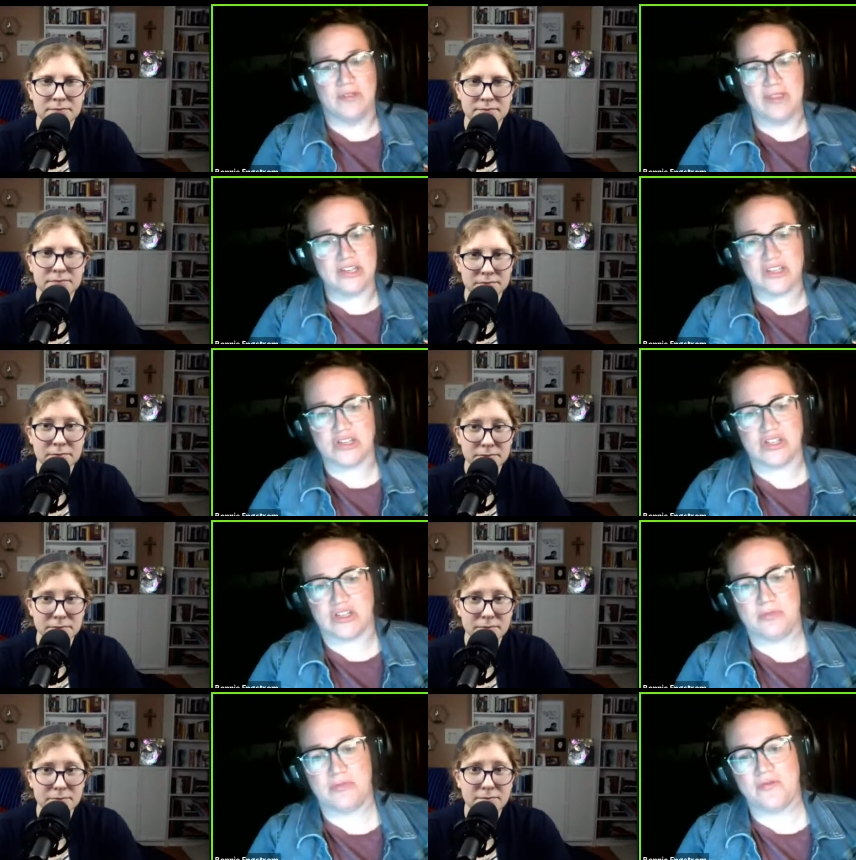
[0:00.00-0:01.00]

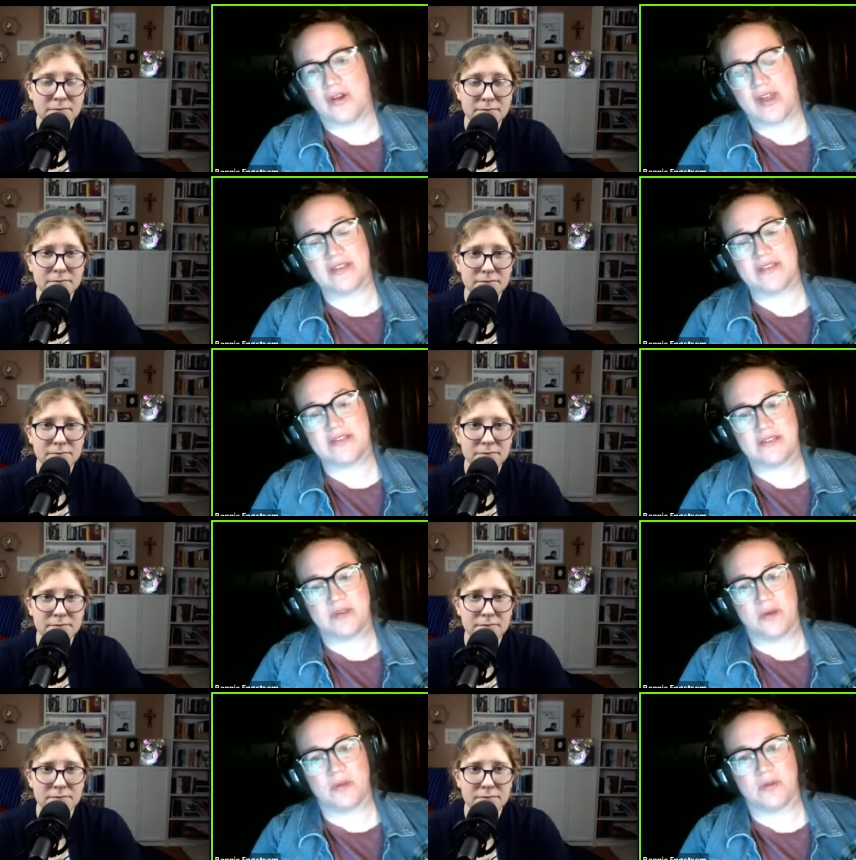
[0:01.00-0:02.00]
Speaker 1: relationship for us.
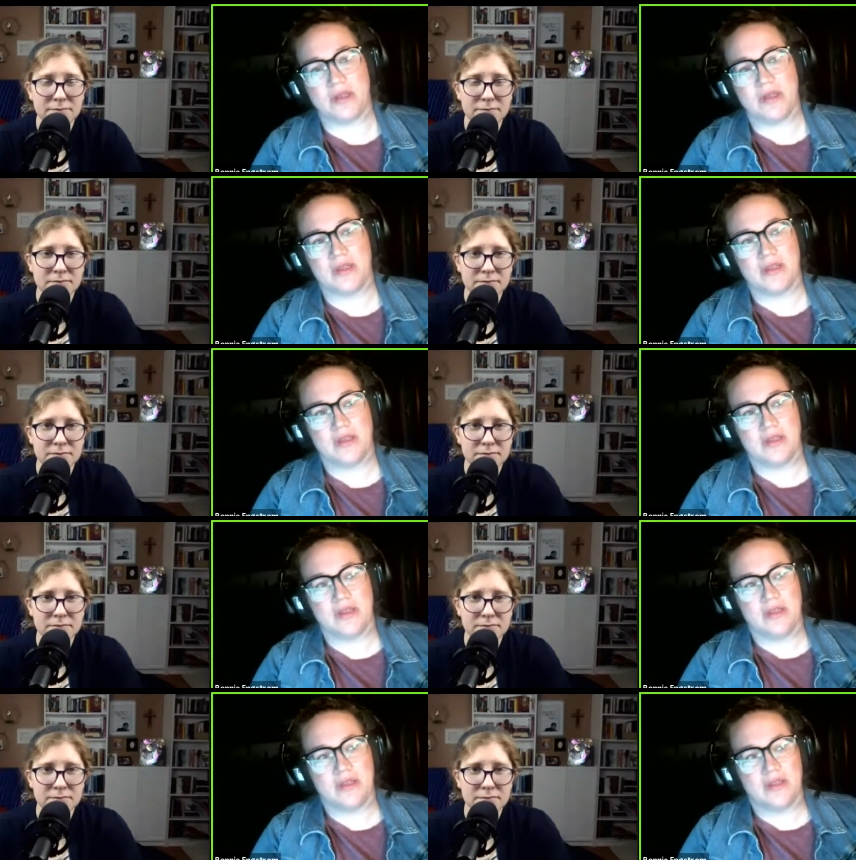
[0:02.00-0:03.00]
So, mm.
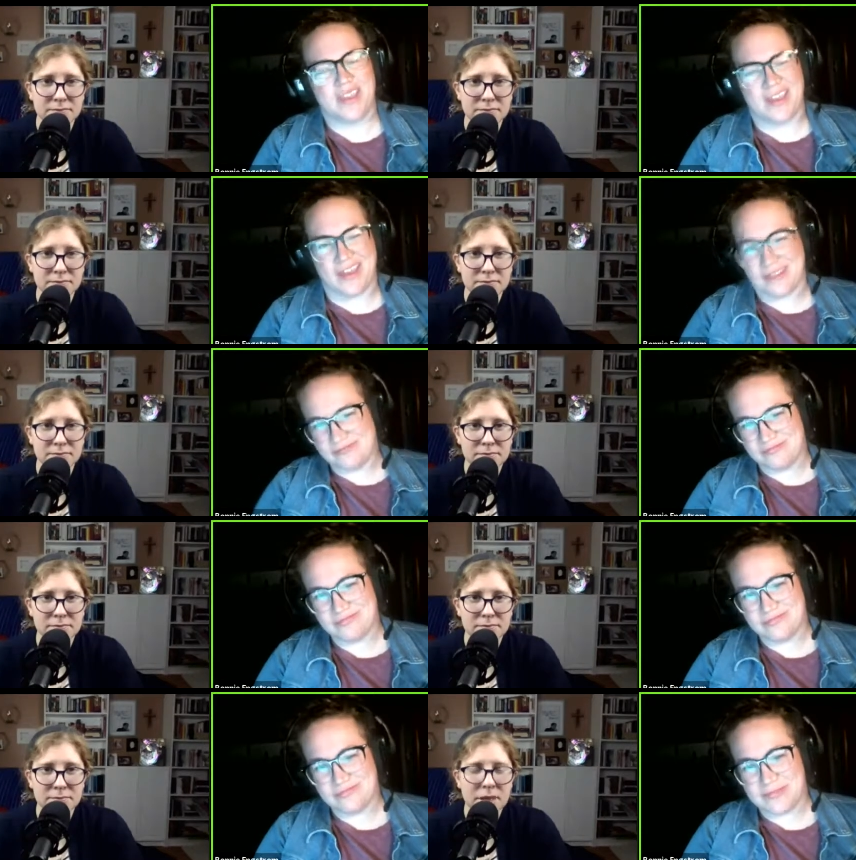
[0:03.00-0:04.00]
yeah.
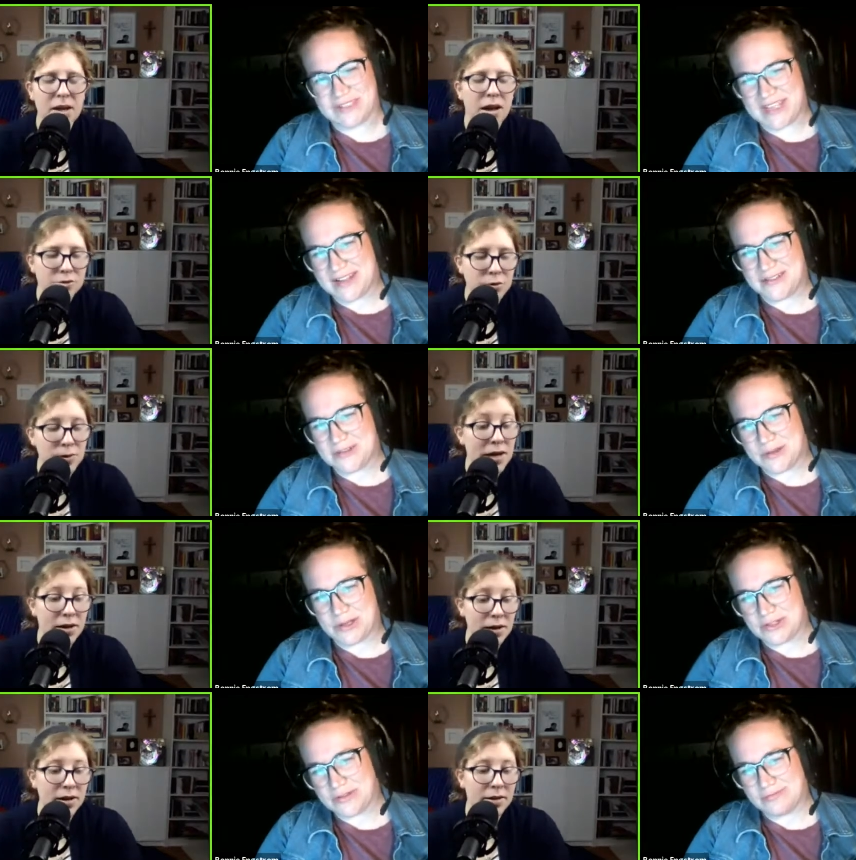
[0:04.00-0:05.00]
Does that answer so, the
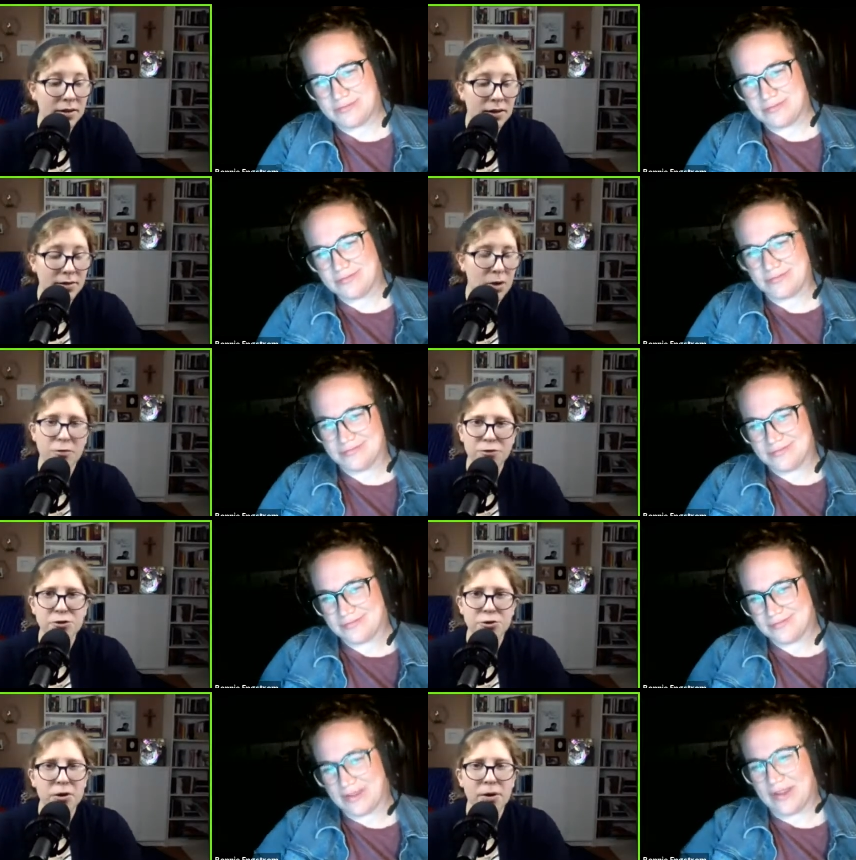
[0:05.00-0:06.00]
question?
Speaker 2: Yeah, for
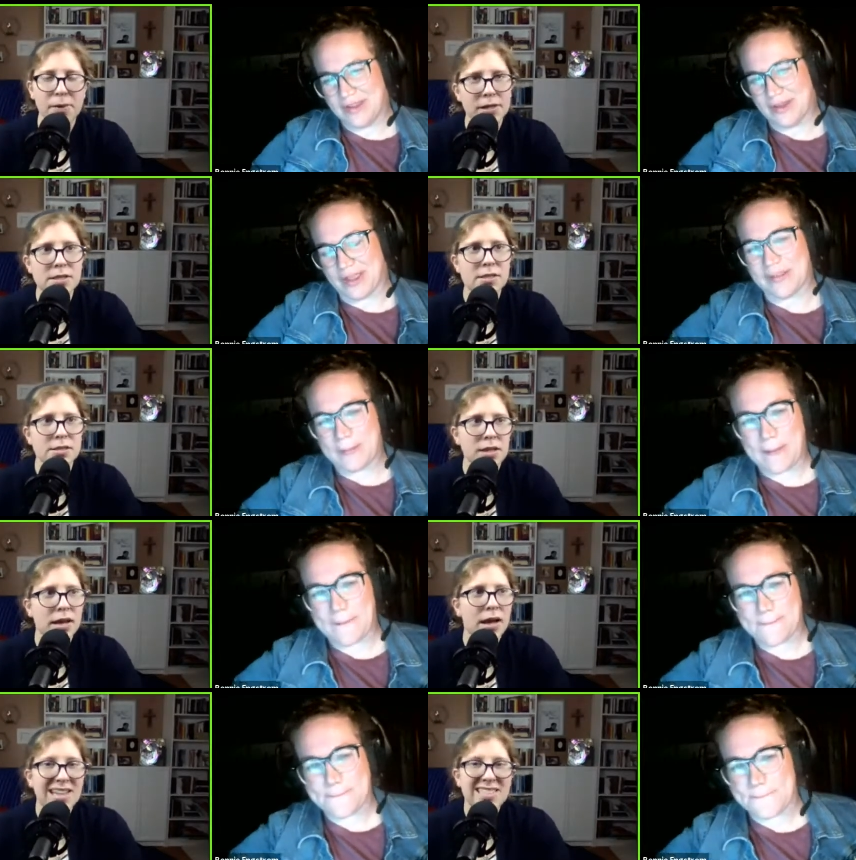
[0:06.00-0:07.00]
sure. I mean, because it's,
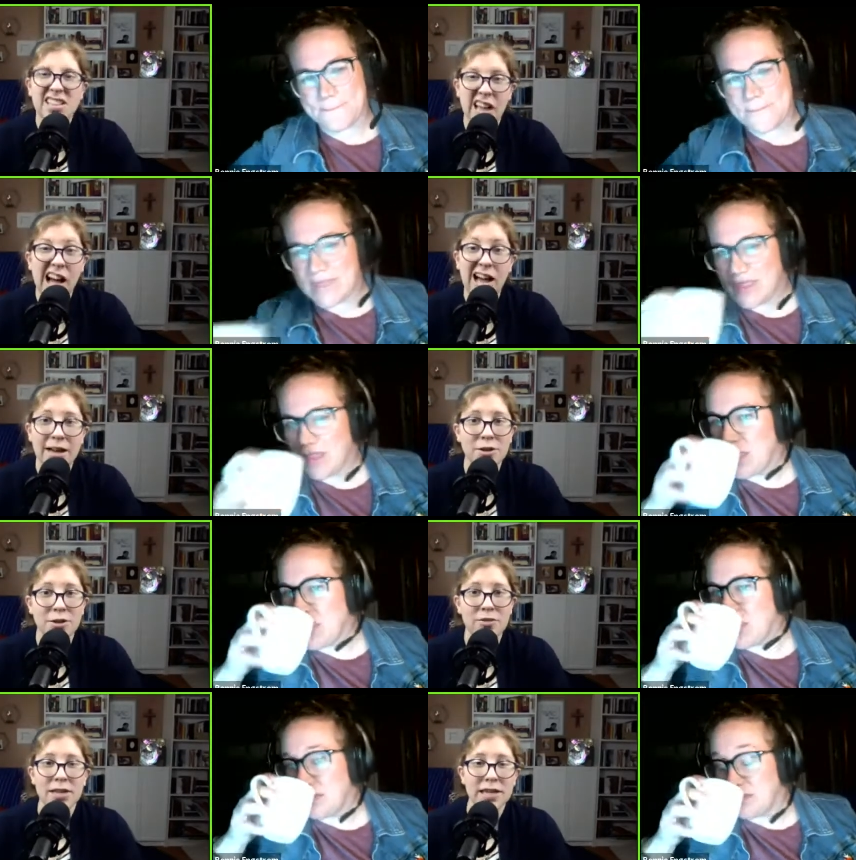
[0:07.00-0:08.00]
that's a lot you
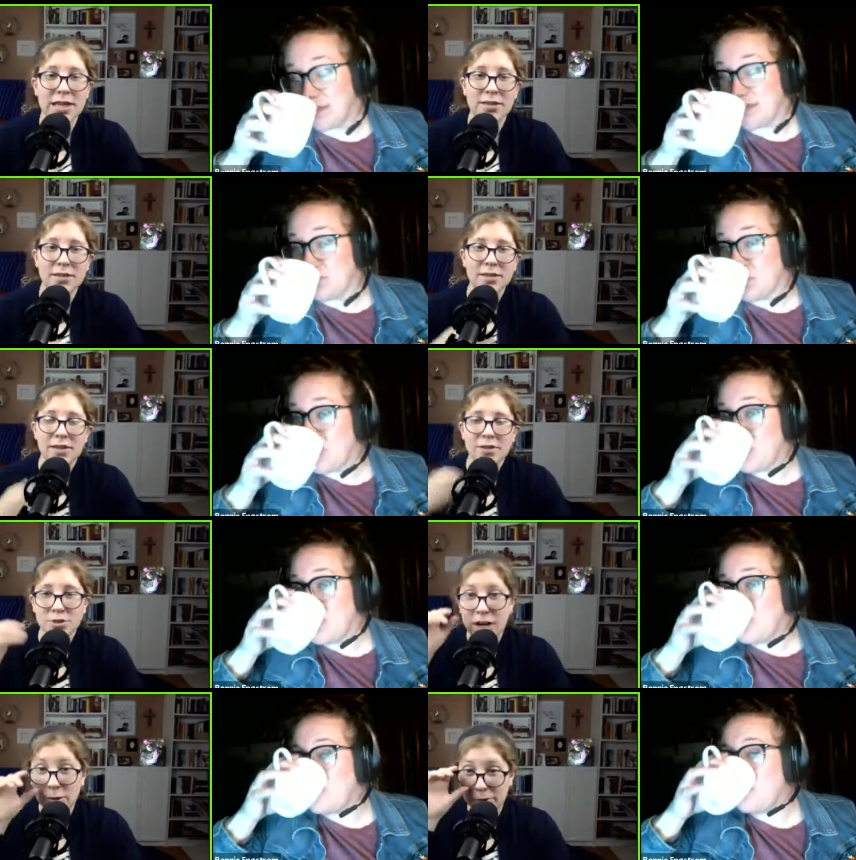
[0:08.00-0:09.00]
know like yeah. it, eh,
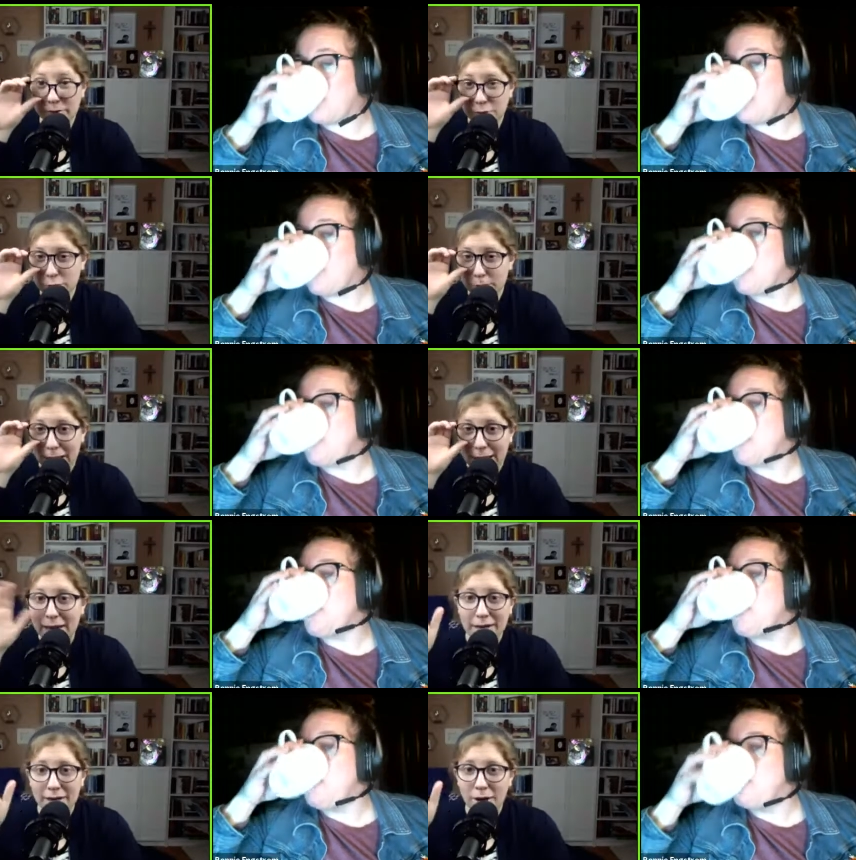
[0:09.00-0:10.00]
childbirth is
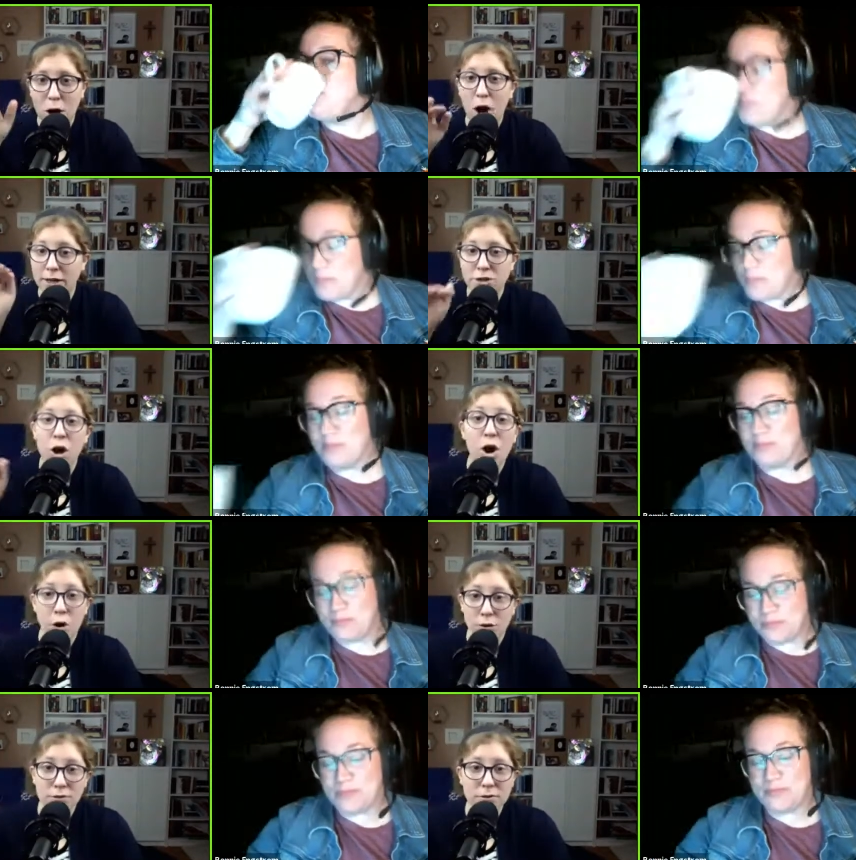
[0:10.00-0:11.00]
traumatic on its own